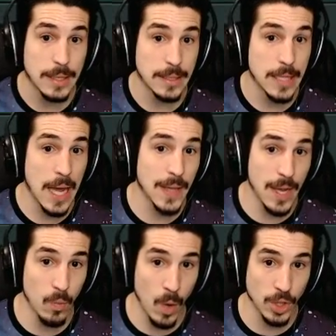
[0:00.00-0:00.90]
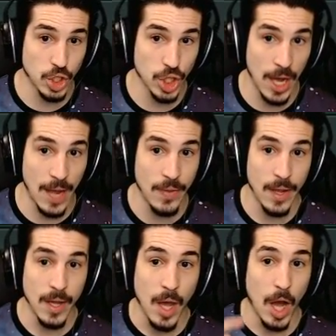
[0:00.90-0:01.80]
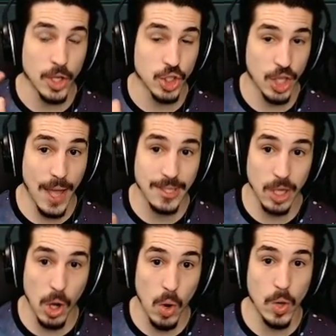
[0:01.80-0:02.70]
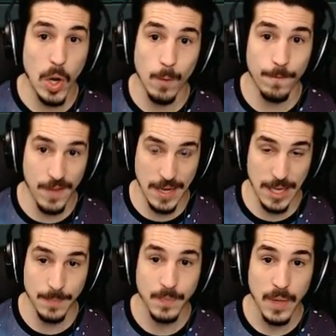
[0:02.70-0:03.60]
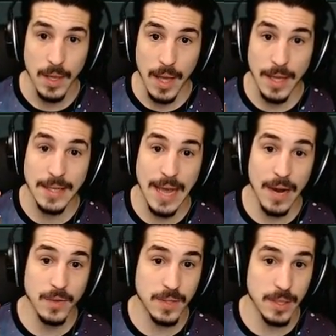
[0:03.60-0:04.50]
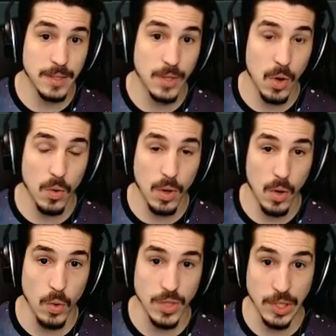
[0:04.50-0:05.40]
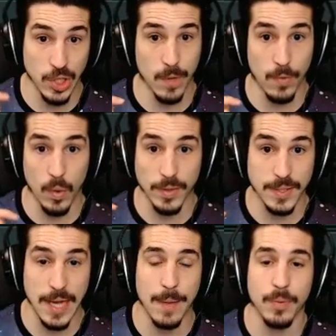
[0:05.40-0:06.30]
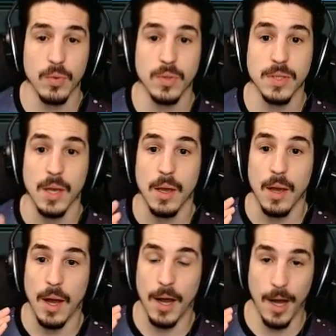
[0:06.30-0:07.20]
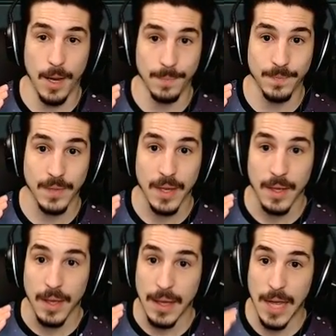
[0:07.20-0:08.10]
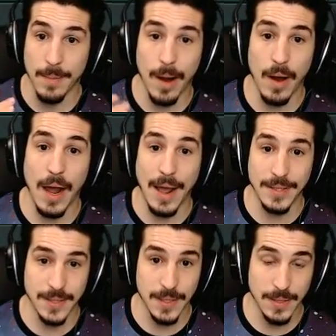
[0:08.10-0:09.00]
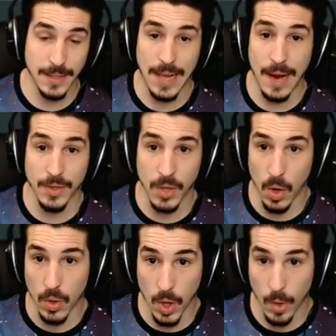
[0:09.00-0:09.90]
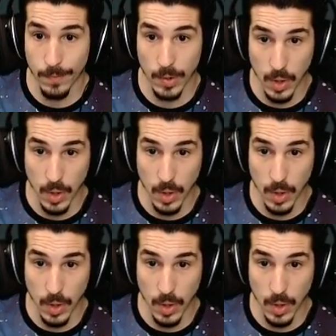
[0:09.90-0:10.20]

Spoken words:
Lele in one shot, a chance to Oko Fini, and guarantees Okos in general for all the Tapus. Hidden Power Ice is a guaranteed Oko for